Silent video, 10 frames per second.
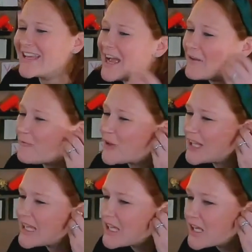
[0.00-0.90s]
feel
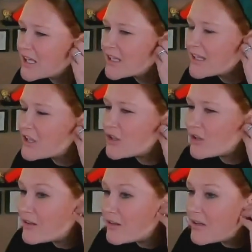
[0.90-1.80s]
like
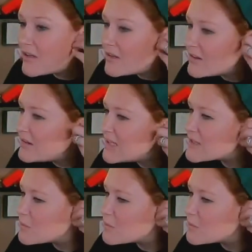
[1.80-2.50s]
this